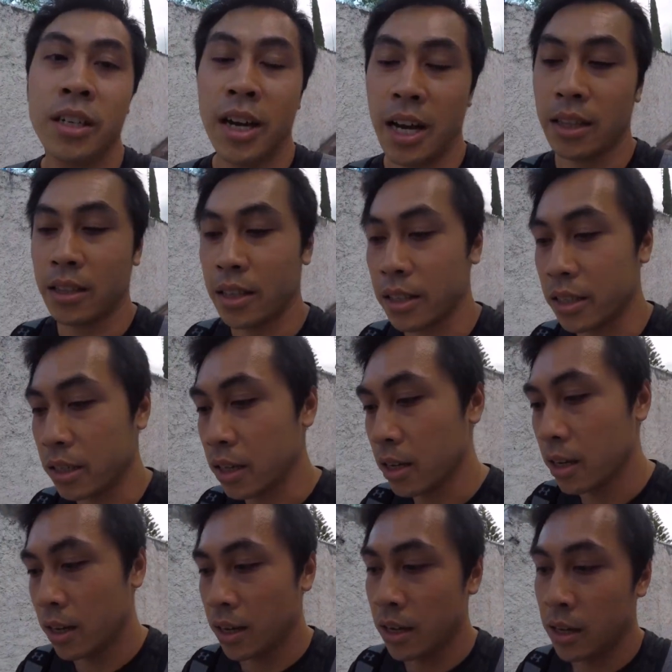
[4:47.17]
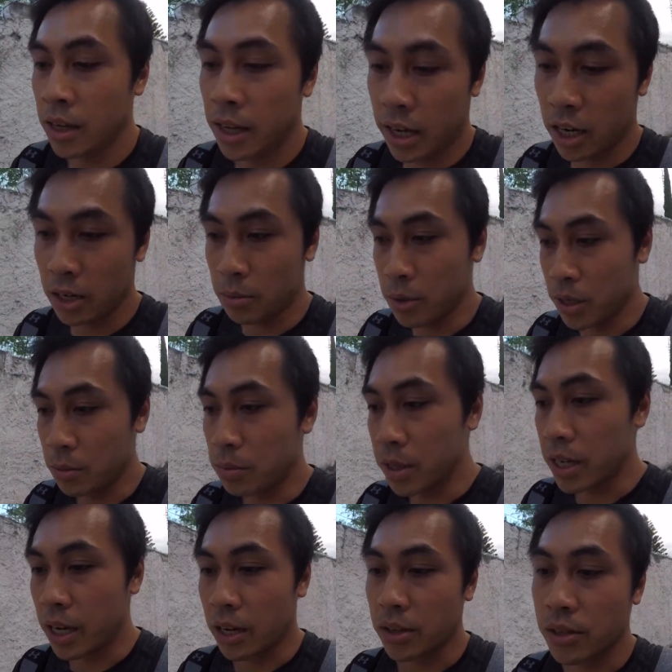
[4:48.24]
at the
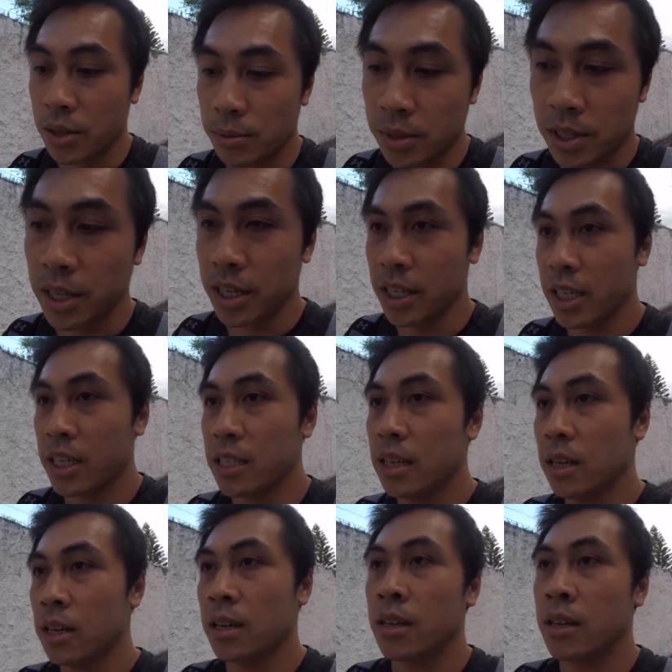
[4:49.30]
Airbnb house I'm staying at